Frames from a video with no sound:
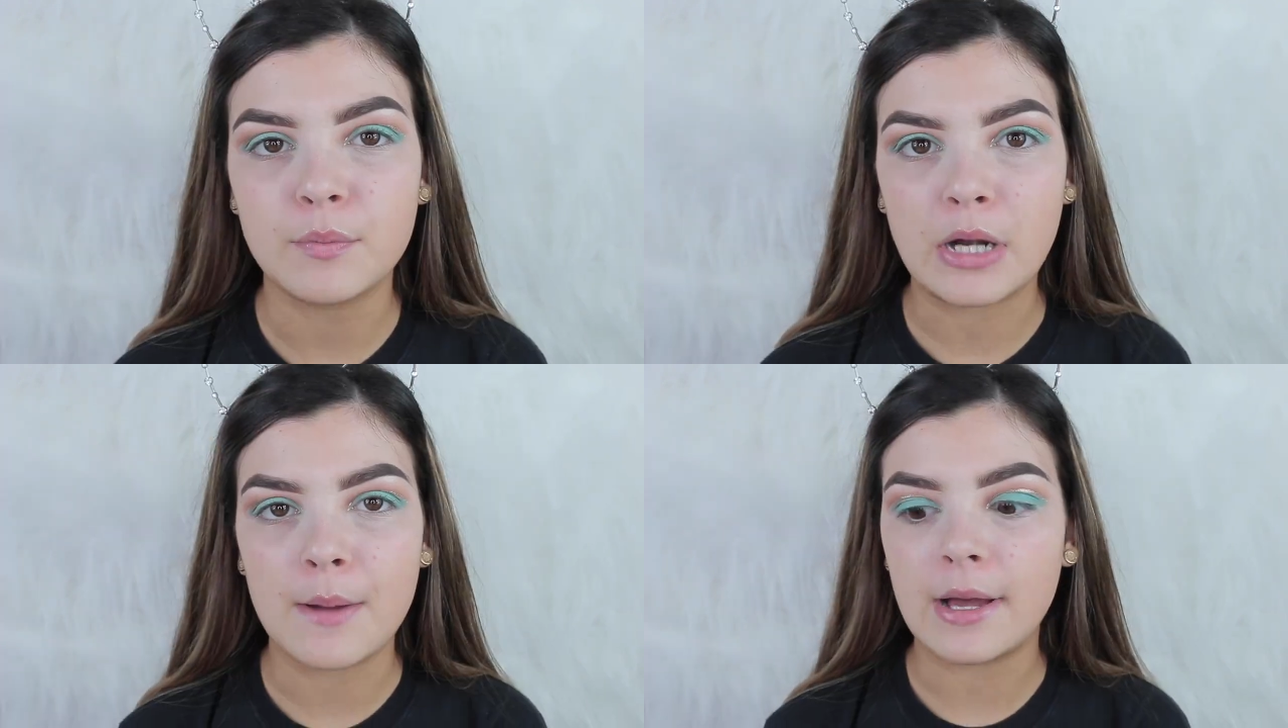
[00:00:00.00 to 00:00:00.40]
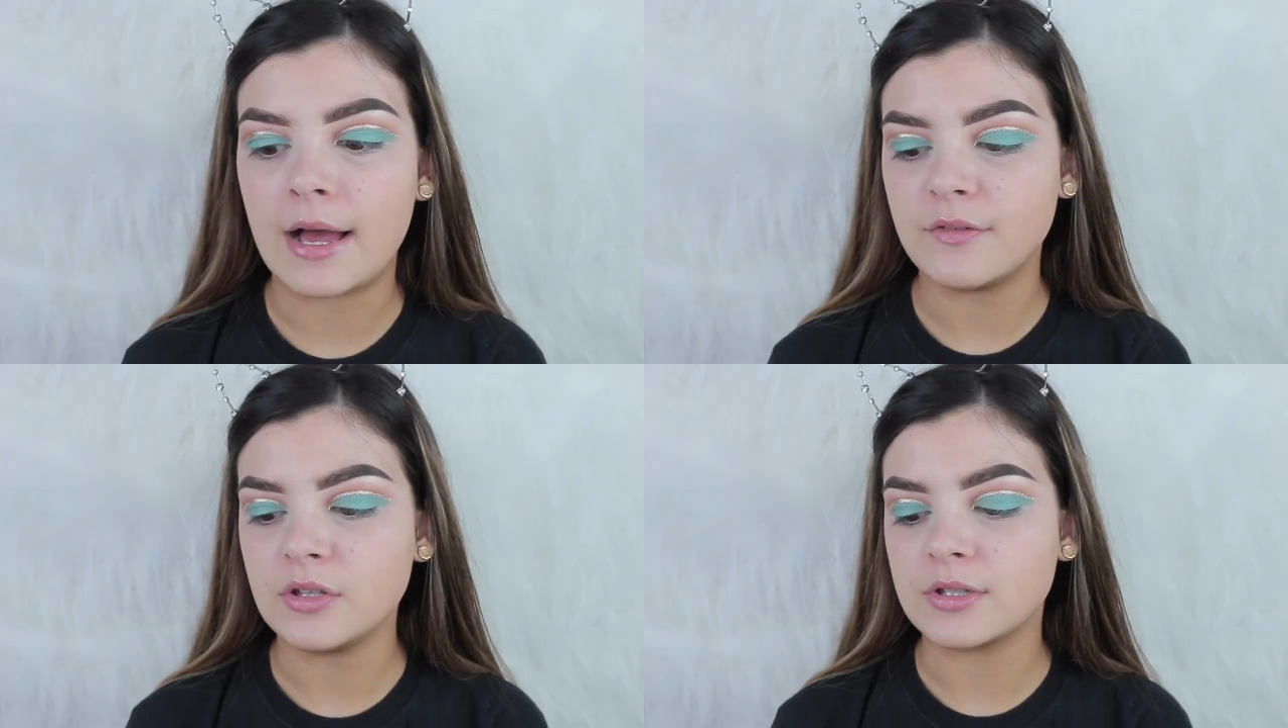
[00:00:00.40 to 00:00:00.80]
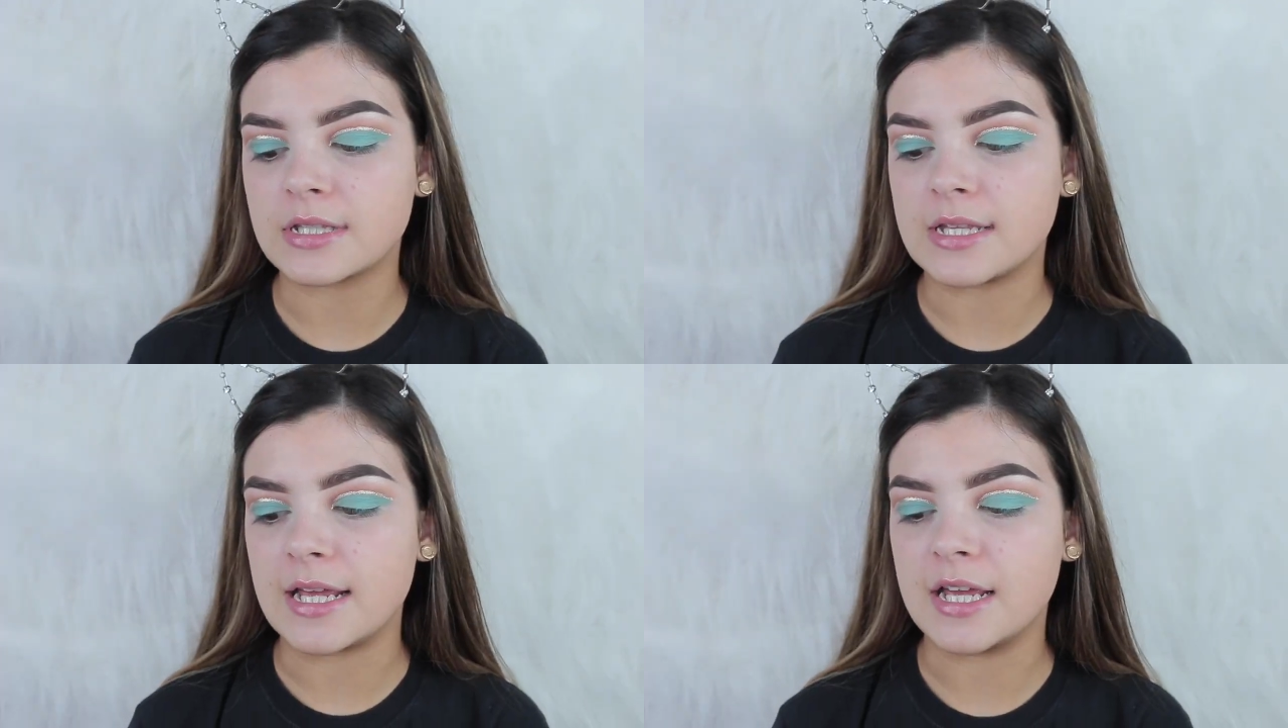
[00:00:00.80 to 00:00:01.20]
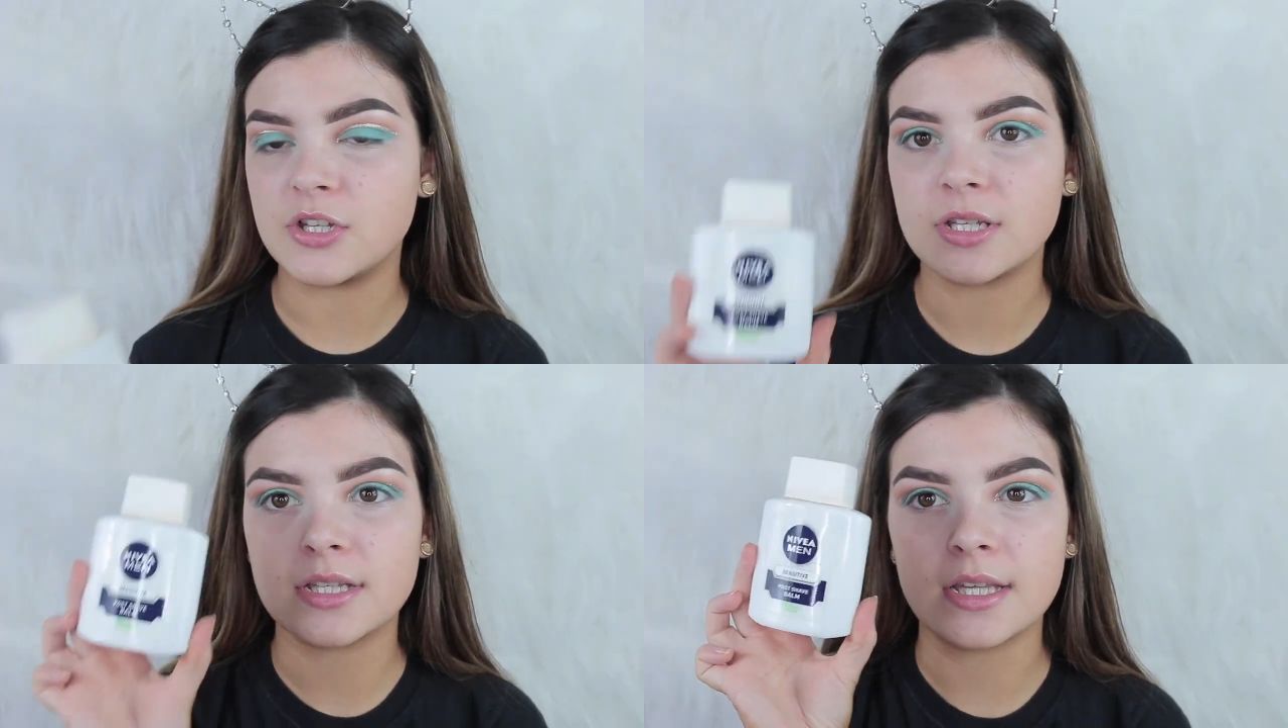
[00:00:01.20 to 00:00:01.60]
for primer, I haven't used this in
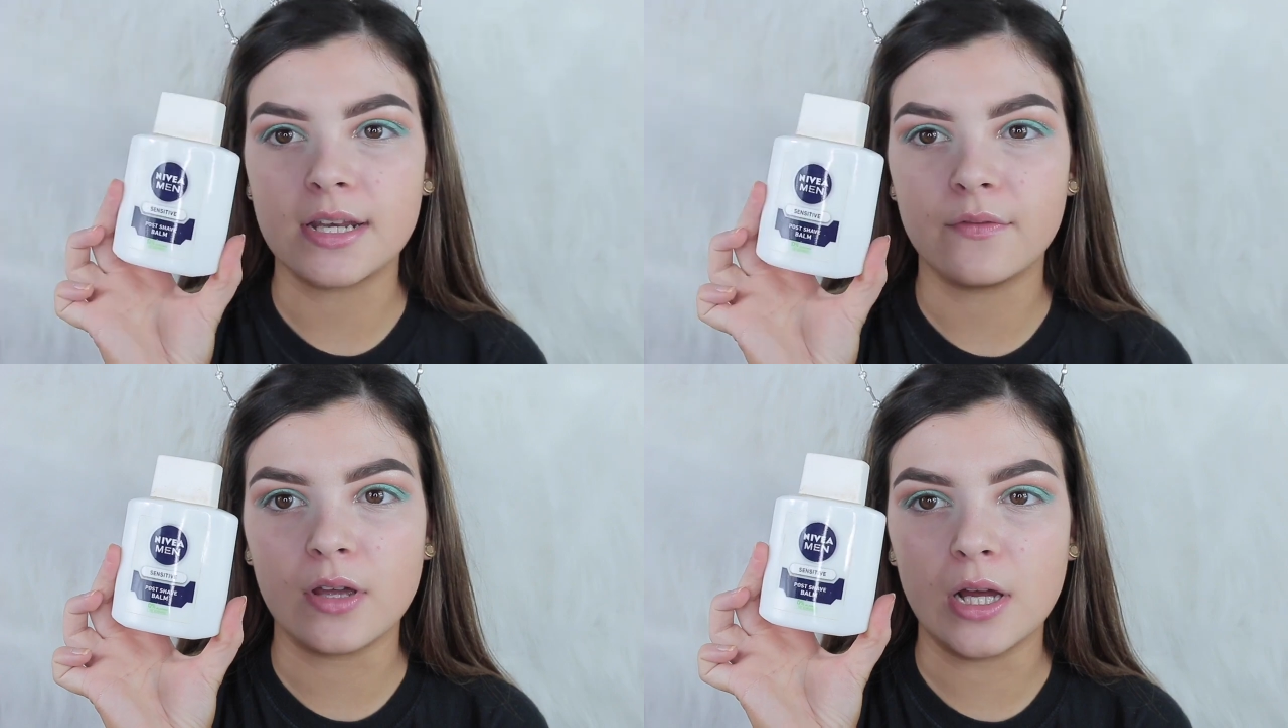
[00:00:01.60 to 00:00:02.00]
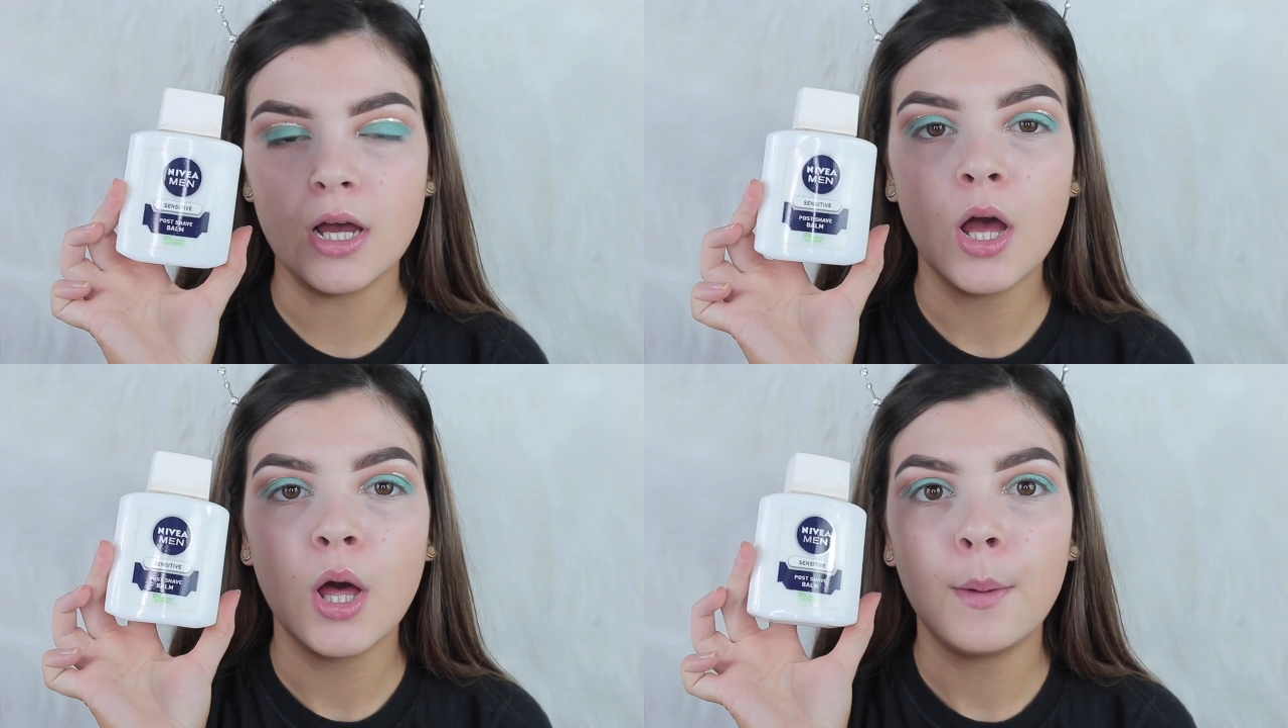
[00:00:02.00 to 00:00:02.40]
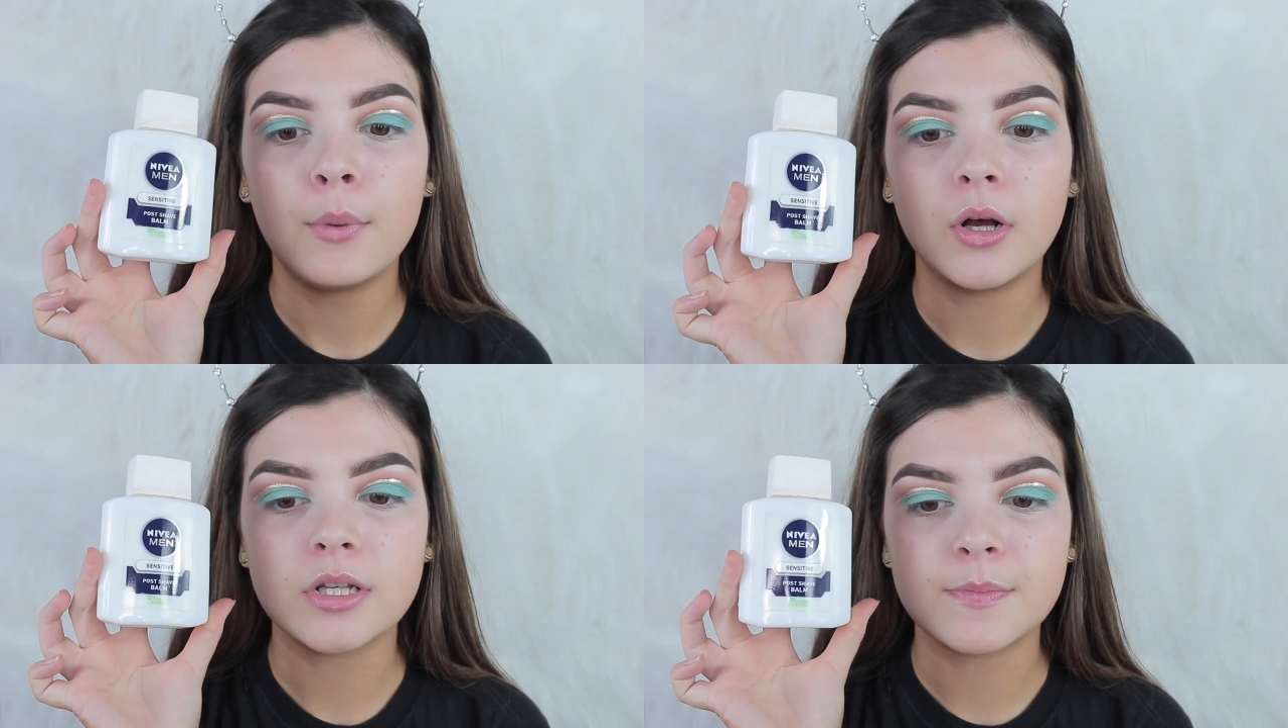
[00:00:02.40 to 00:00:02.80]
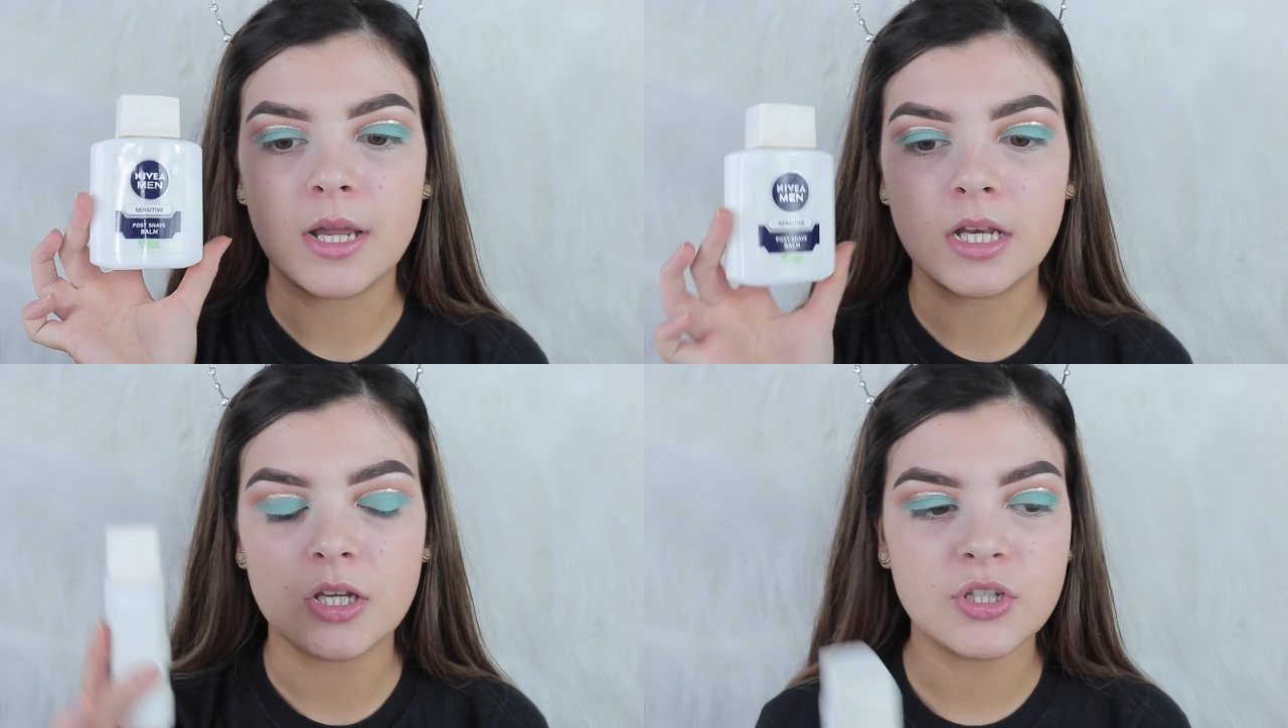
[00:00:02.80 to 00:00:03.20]
ages. It's the Nivea
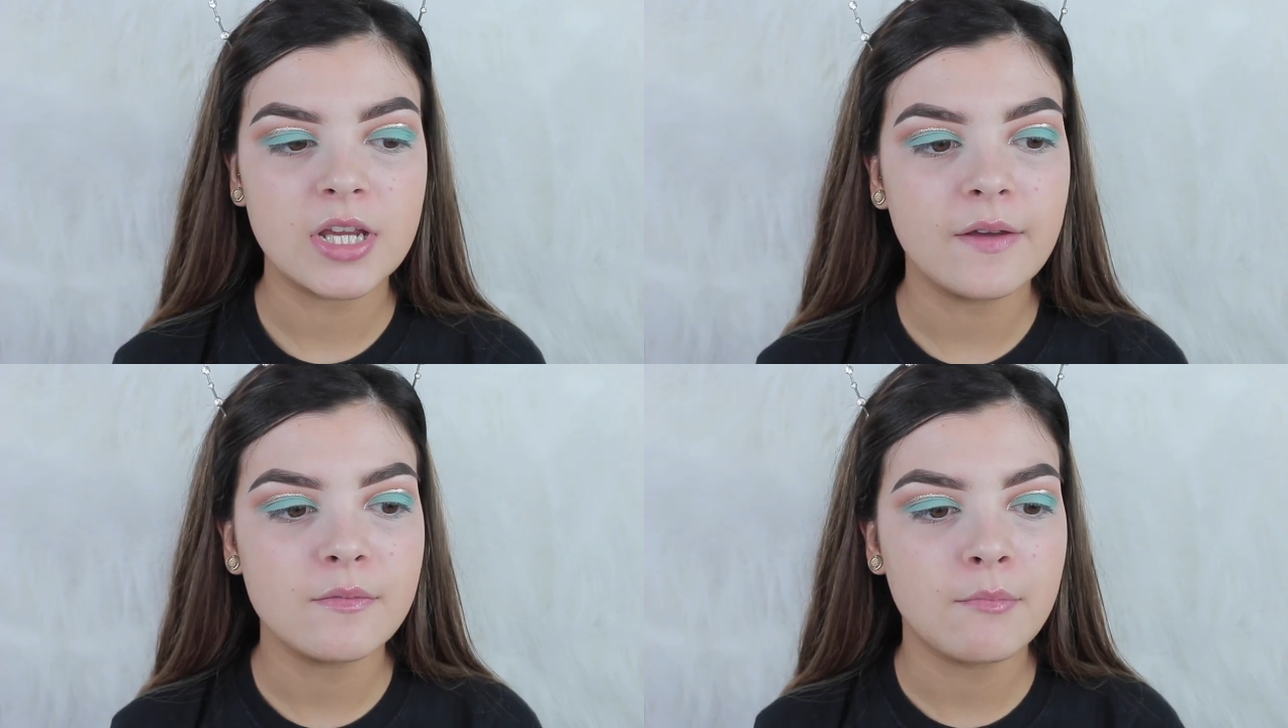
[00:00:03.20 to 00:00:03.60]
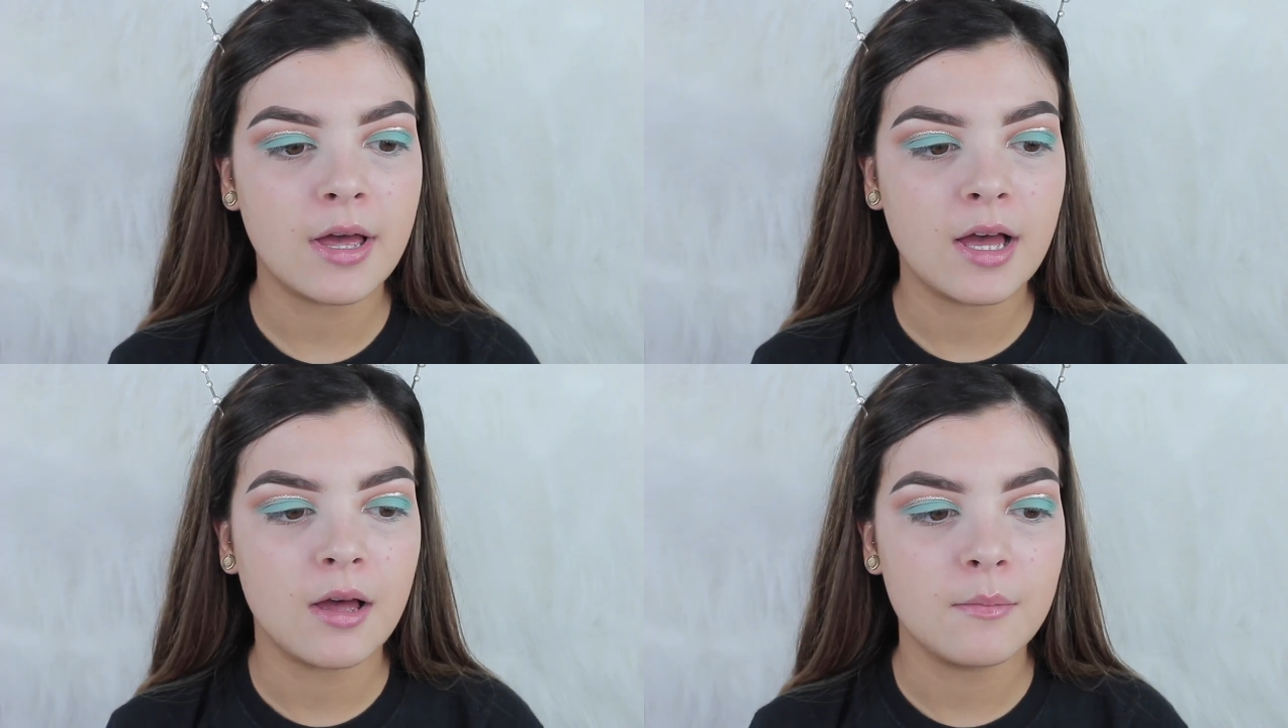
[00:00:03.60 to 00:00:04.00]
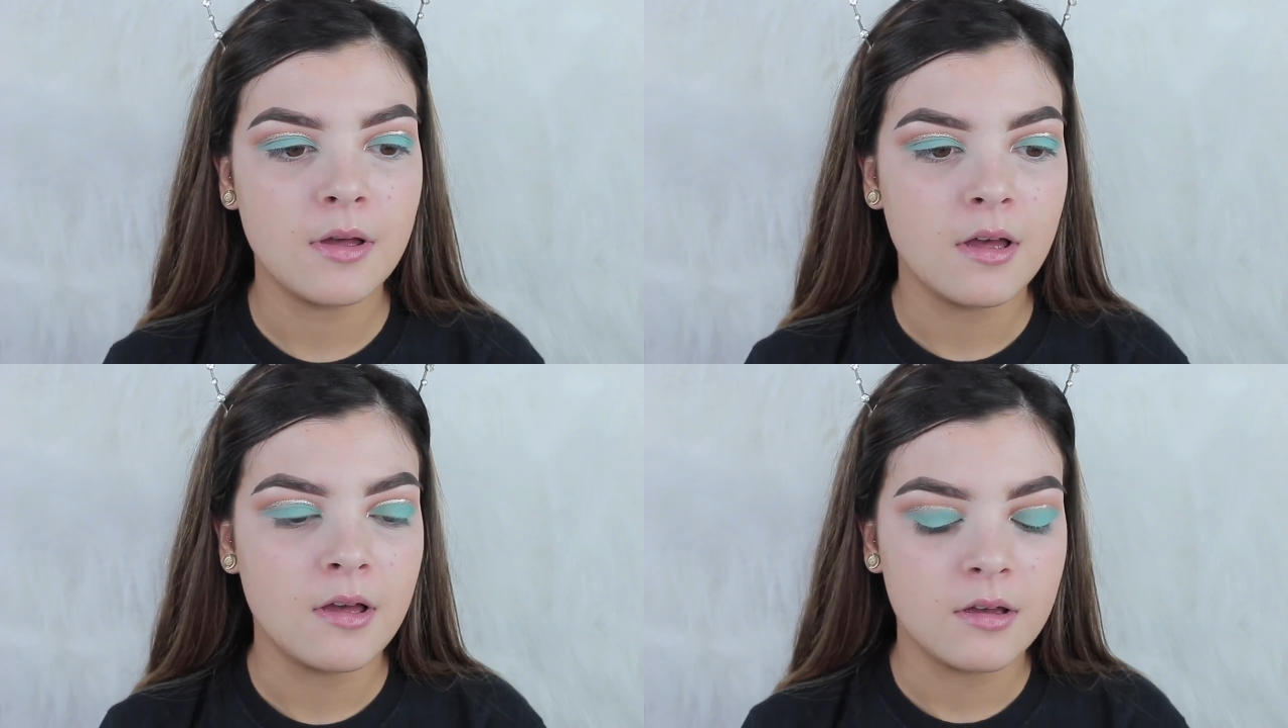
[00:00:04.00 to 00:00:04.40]
Postman Shaving Balm.